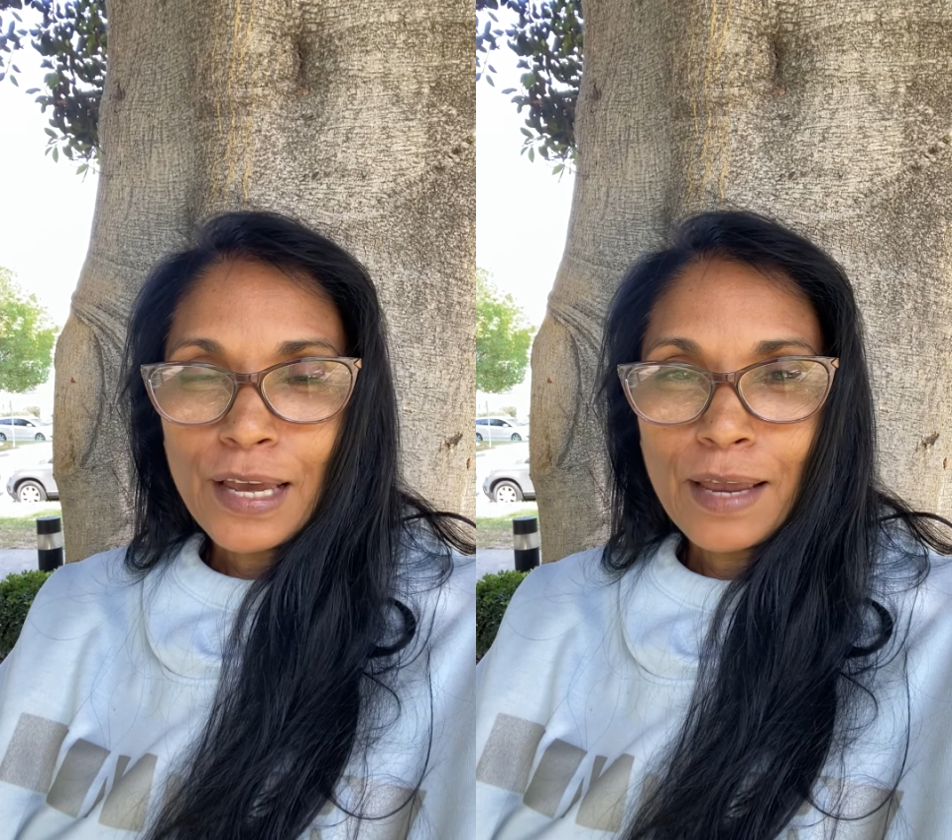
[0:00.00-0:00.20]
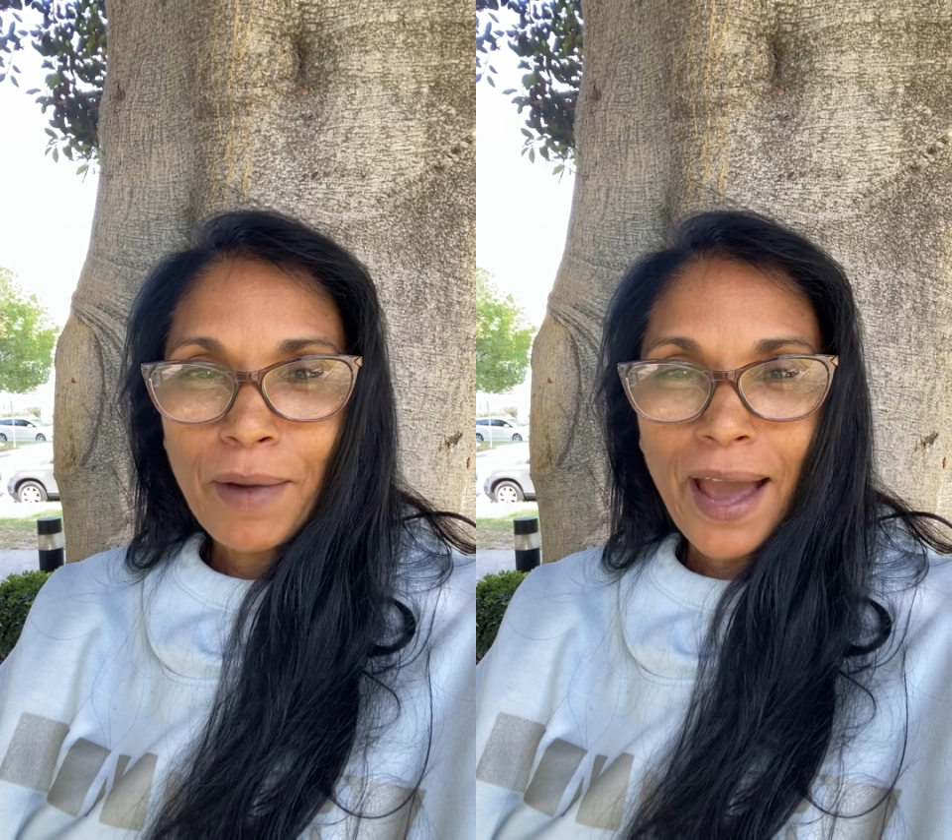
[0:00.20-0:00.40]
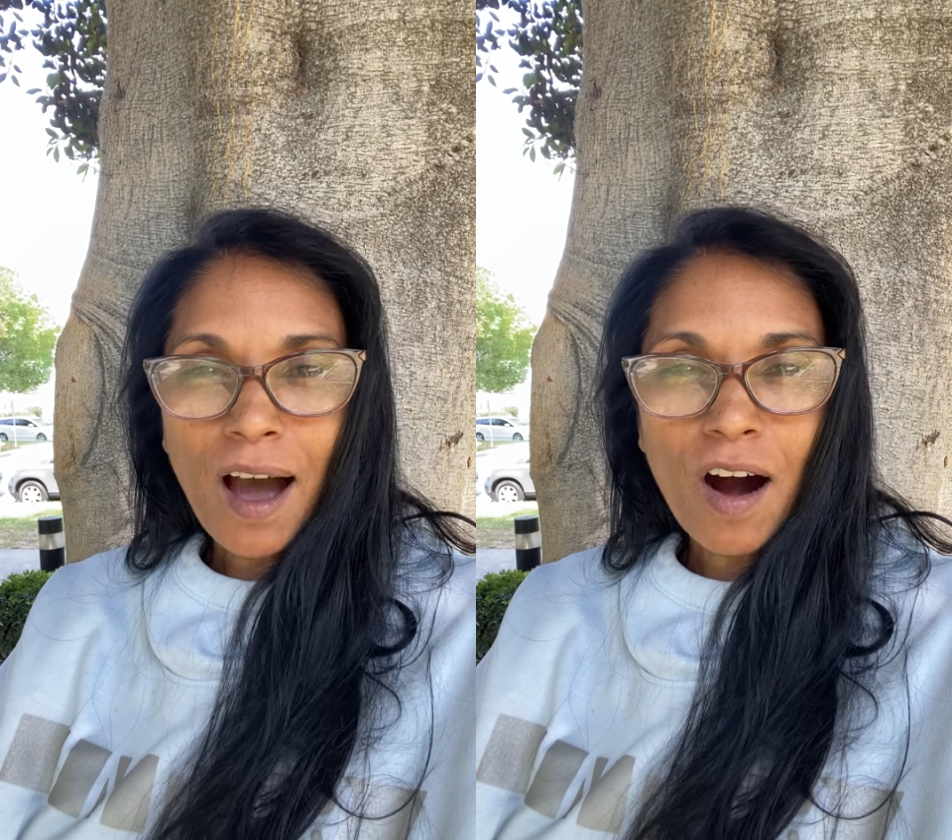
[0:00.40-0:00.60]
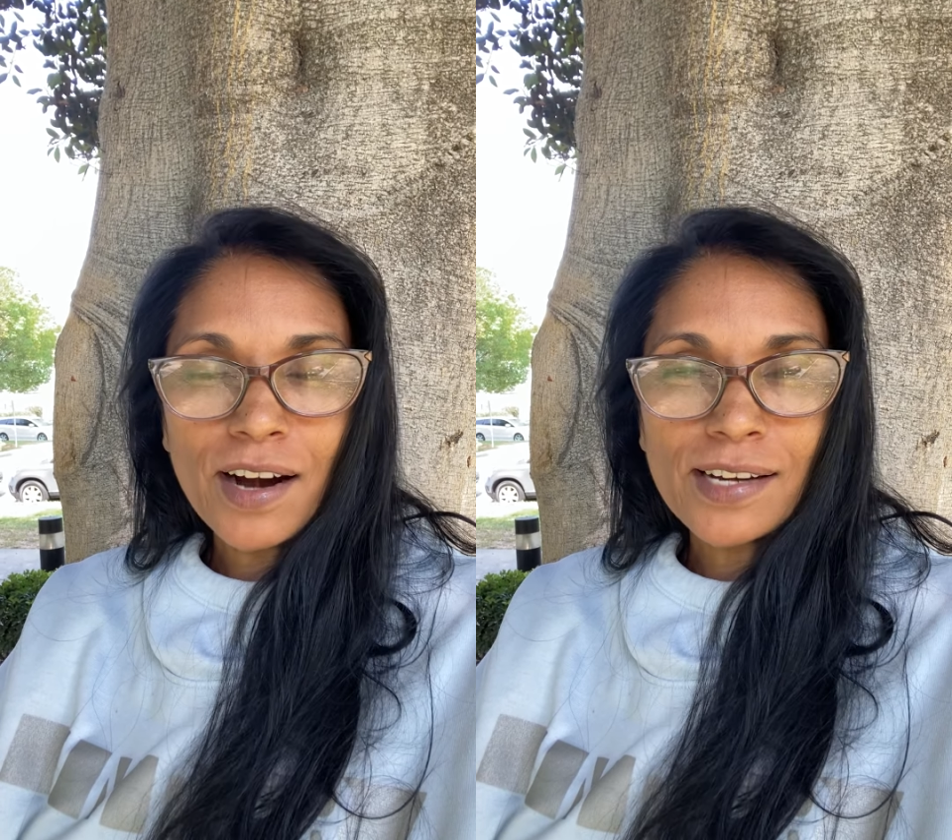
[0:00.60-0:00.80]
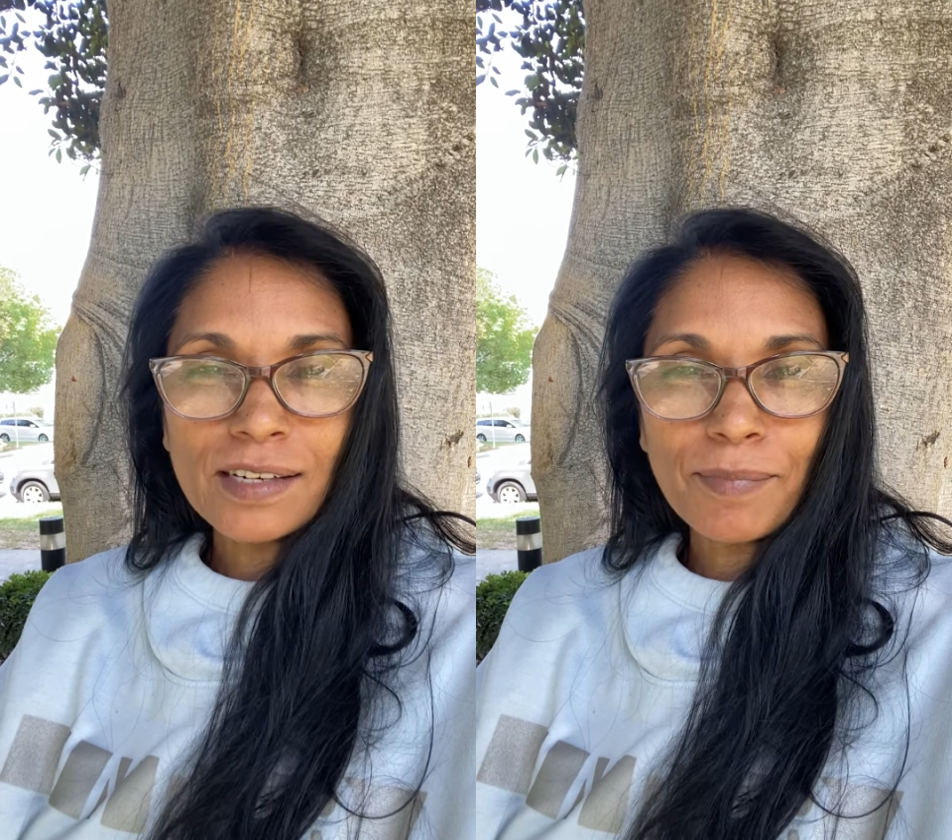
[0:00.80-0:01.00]
in my
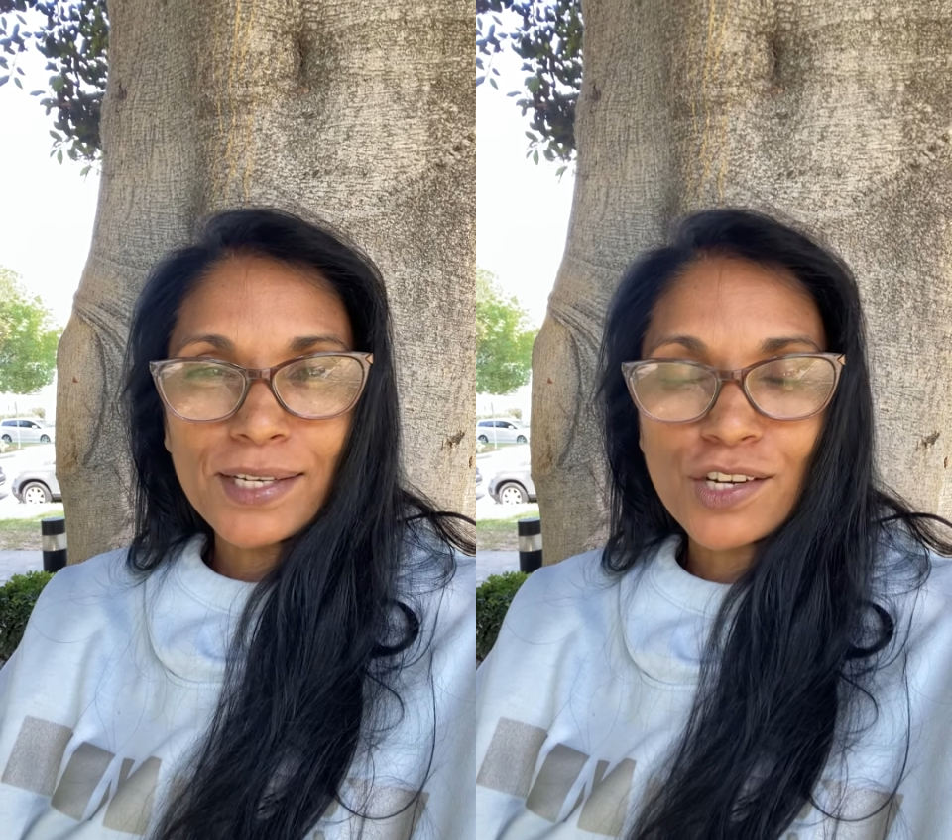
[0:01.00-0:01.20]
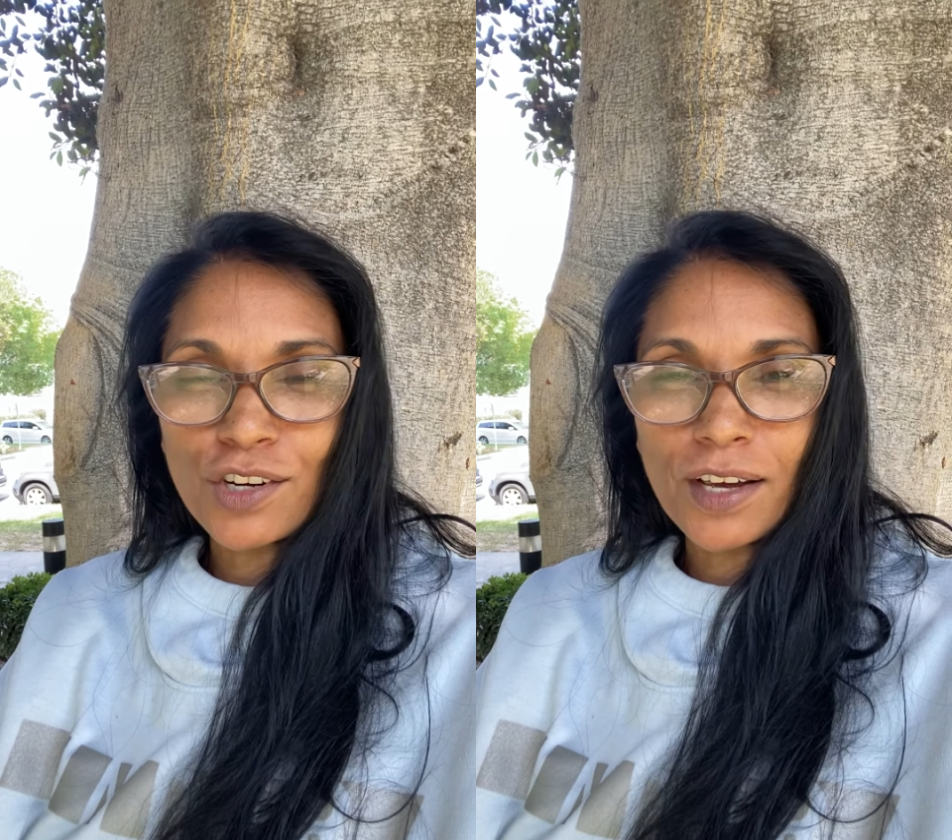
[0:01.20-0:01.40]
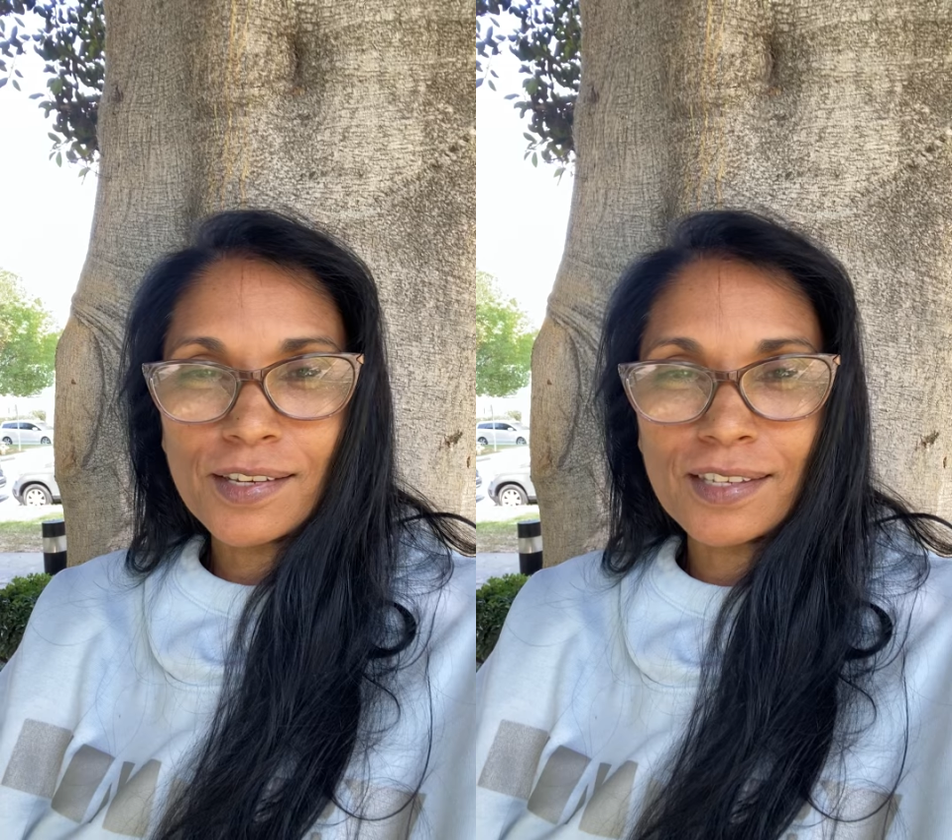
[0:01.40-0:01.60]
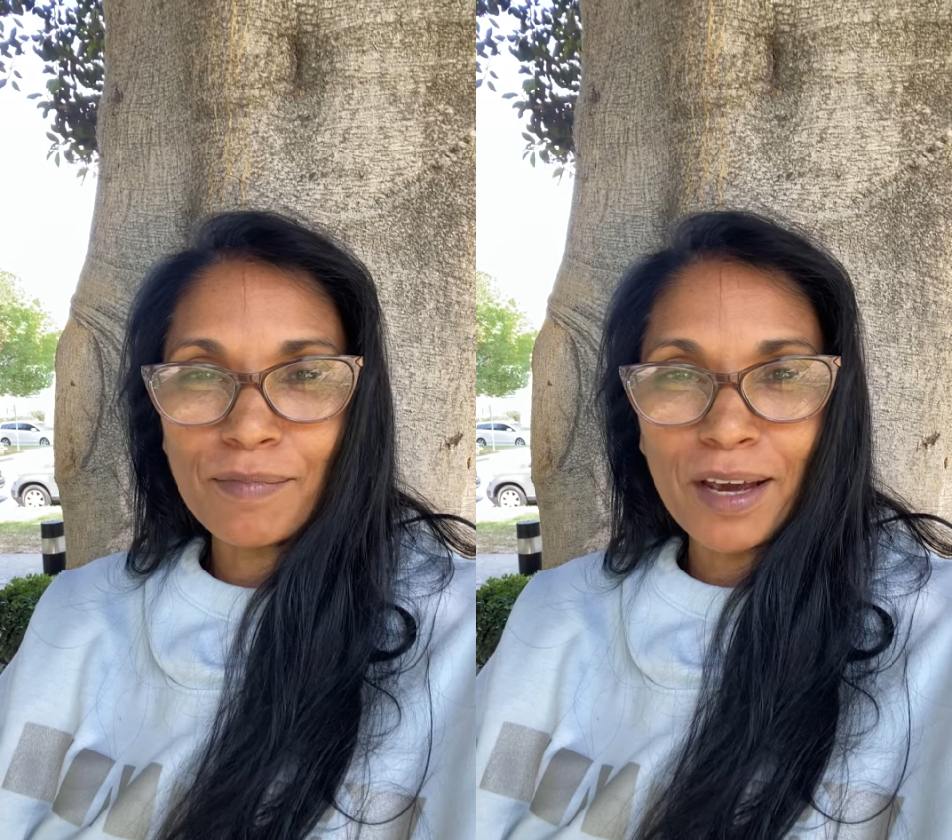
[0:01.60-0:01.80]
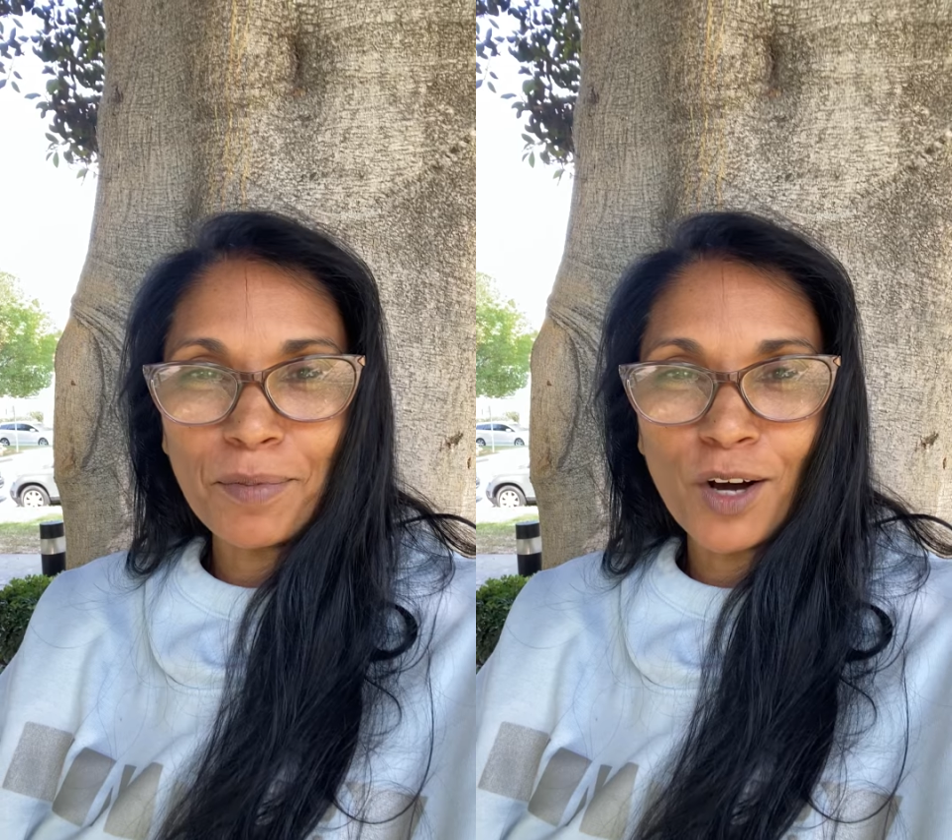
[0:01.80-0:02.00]
heart, in my chest, in
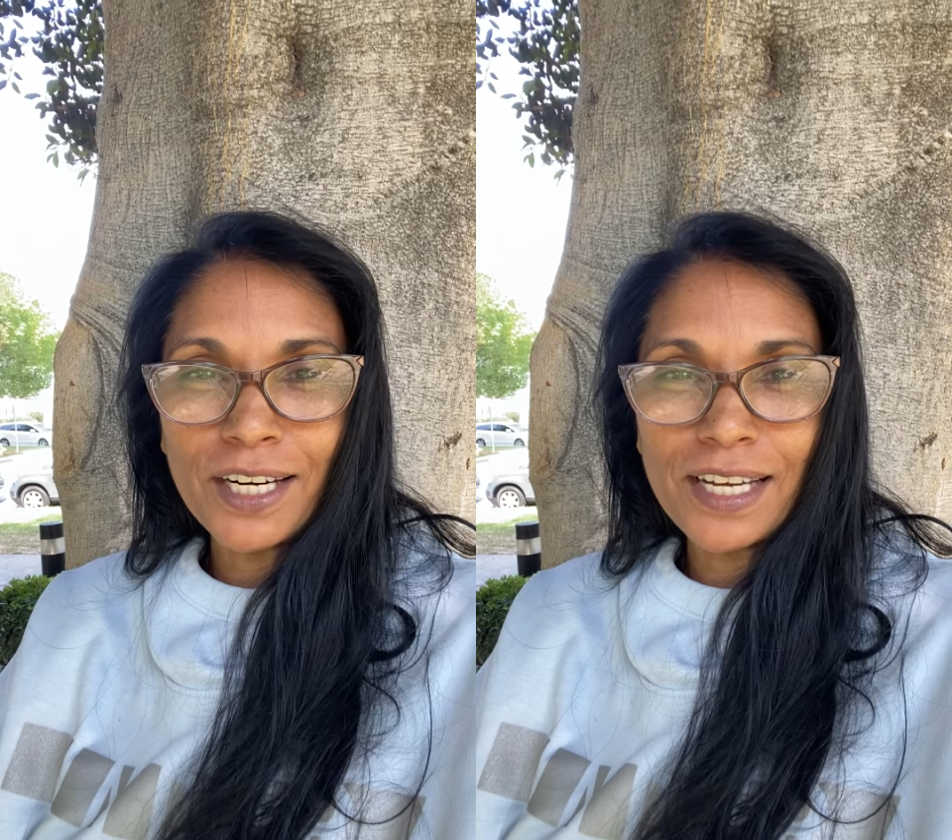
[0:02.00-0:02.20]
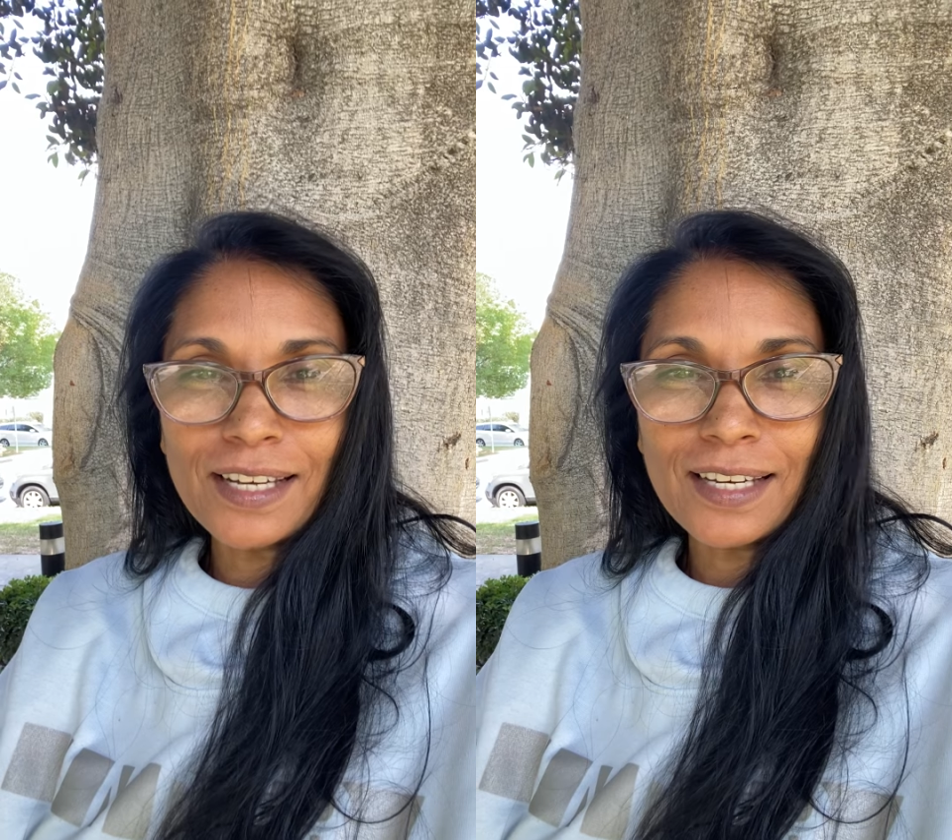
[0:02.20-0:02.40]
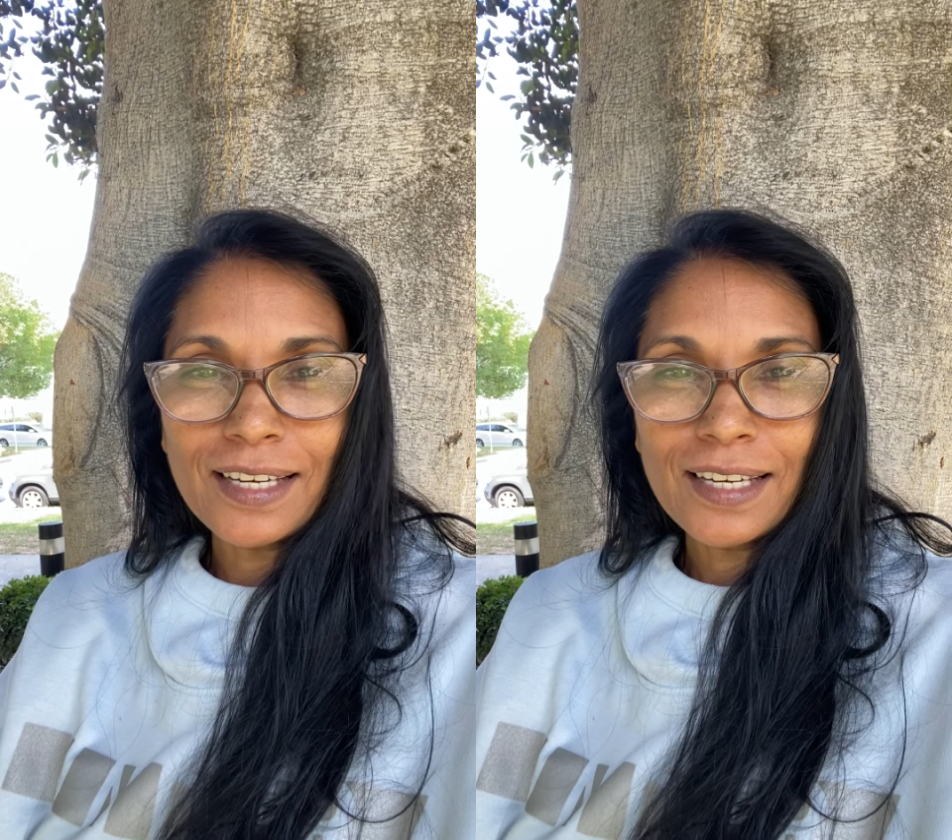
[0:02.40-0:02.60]
my body.